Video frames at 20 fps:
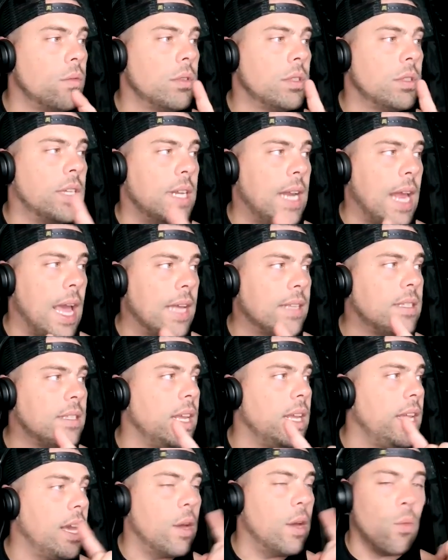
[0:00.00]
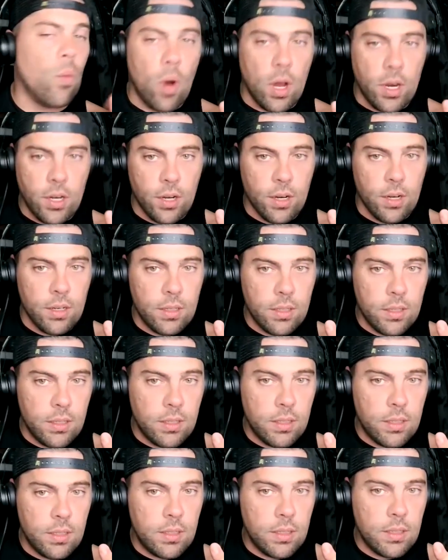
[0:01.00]
Tenacity and wonder.
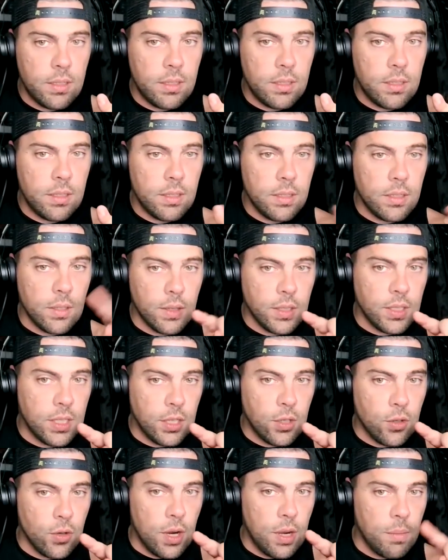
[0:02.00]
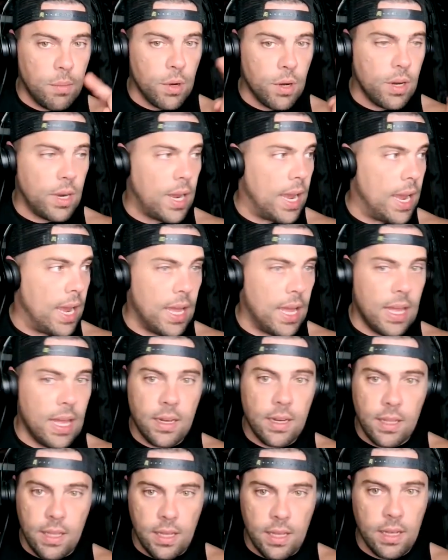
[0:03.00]
So it's the dreamer
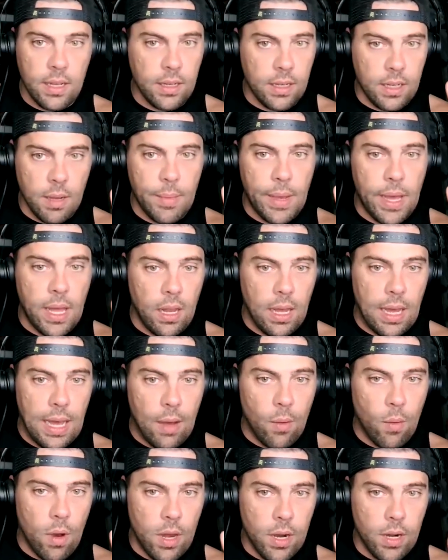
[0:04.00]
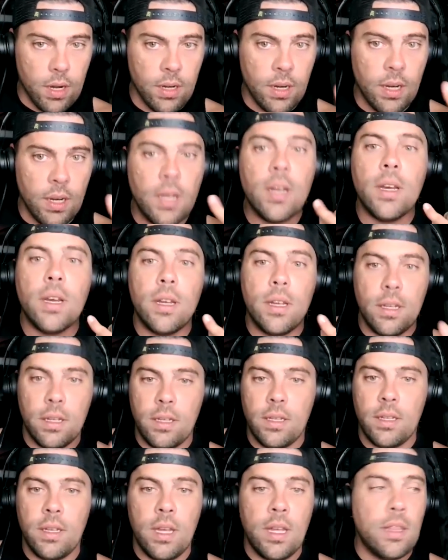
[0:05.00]
and the come hella high water.
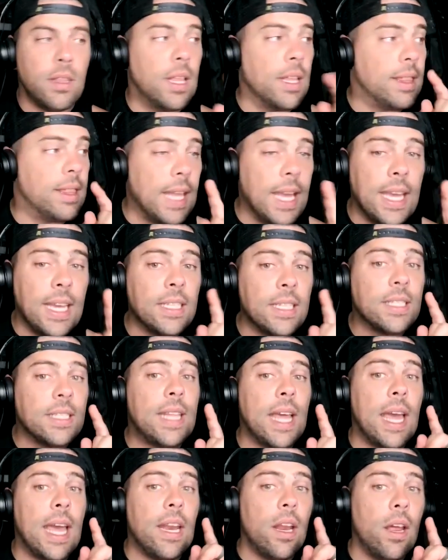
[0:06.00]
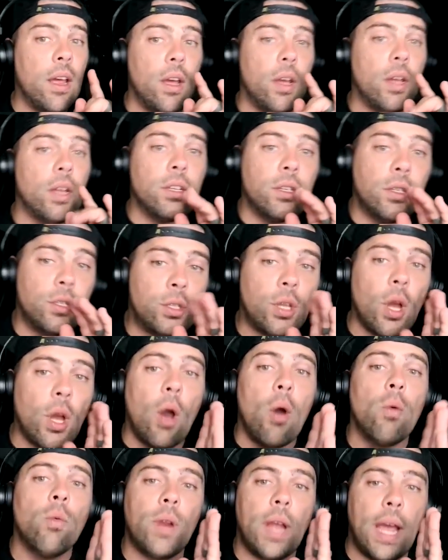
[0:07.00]
The things that
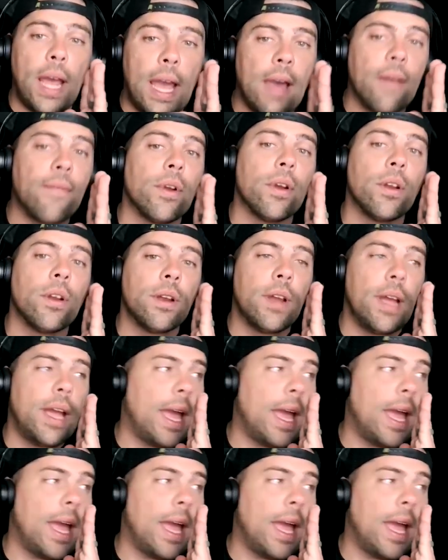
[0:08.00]
don't ever